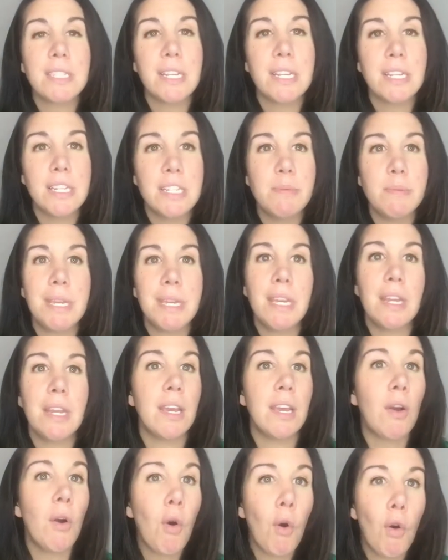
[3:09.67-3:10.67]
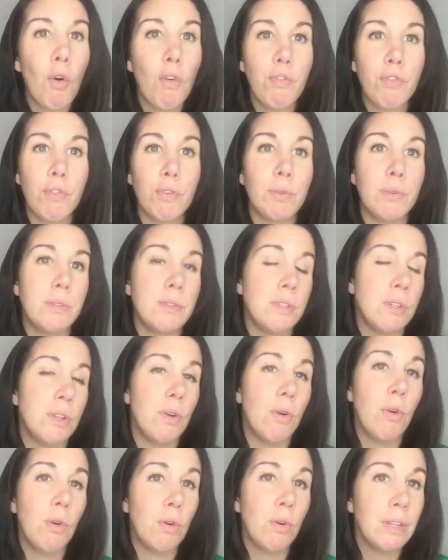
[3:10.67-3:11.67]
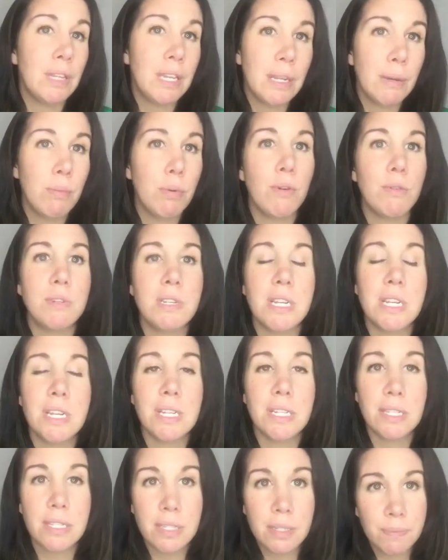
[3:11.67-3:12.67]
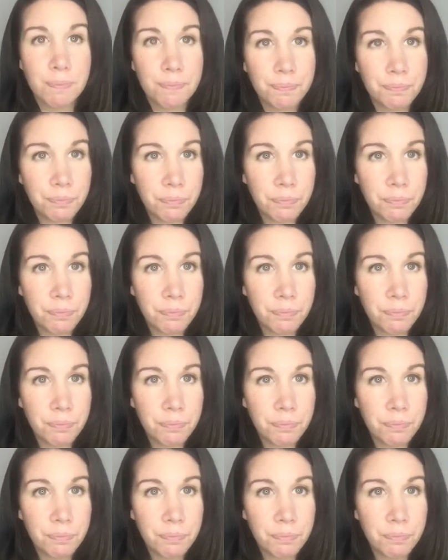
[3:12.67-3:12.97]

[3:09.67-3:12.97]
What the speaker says: I need to be eating whole foods, you know, lean proteins,